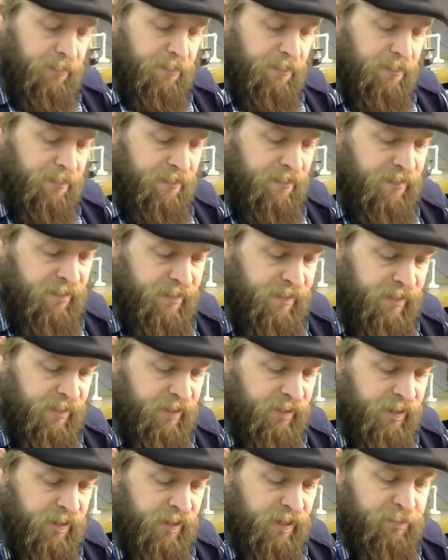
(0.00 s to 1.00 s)

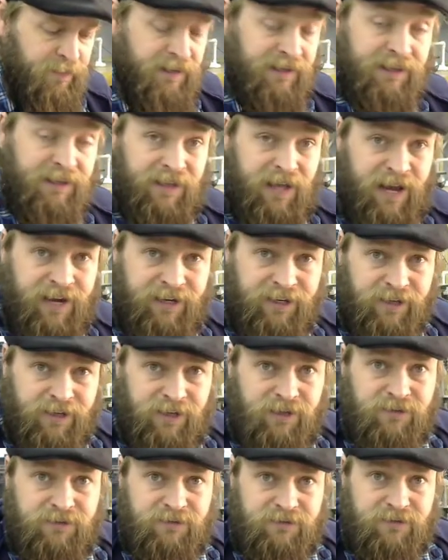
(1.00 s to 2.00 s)
they're going to be
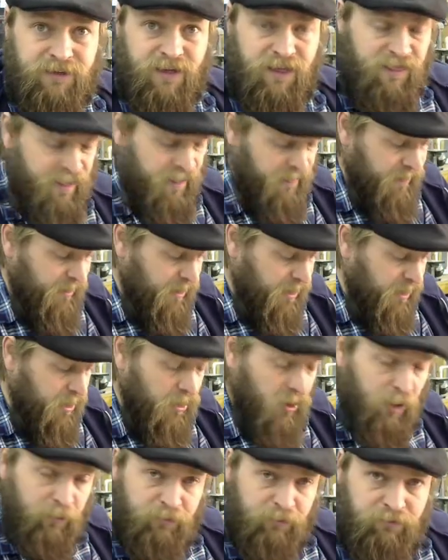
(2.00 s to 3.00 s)
lighter than they
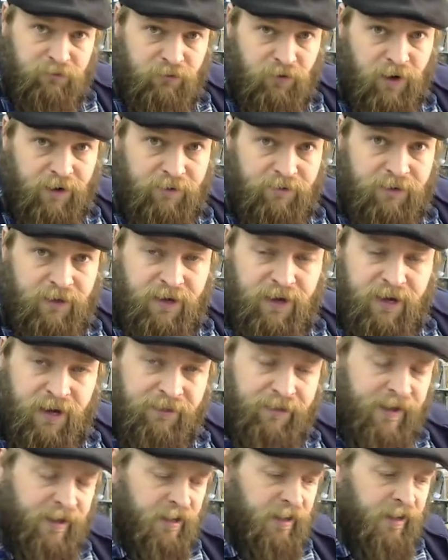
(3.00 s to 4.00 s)
are up front.
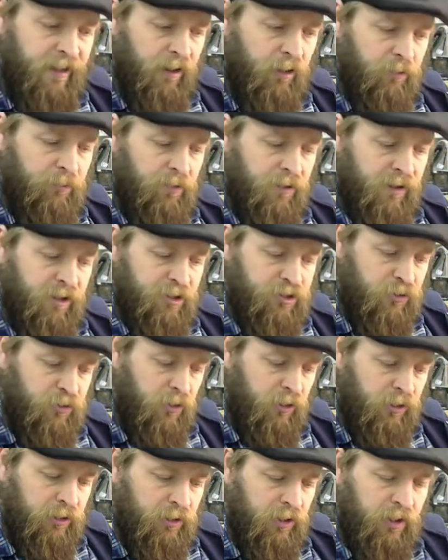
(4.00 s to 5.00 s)
And that'll help the
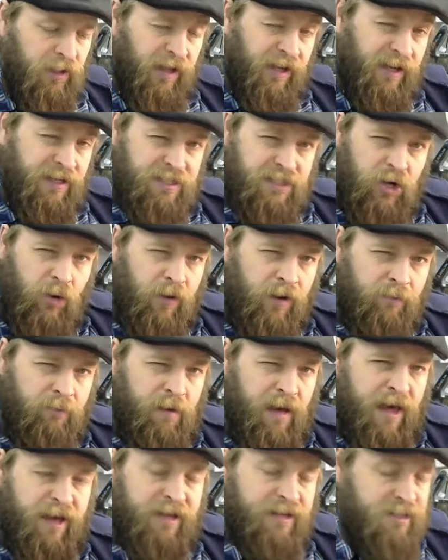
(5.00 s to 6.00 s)
controller look like it's going
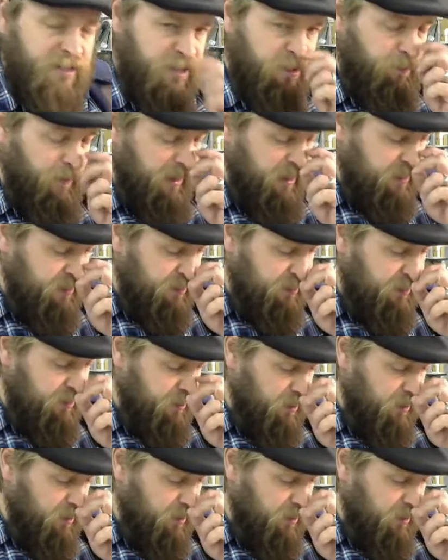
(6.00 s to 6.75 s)
back in space,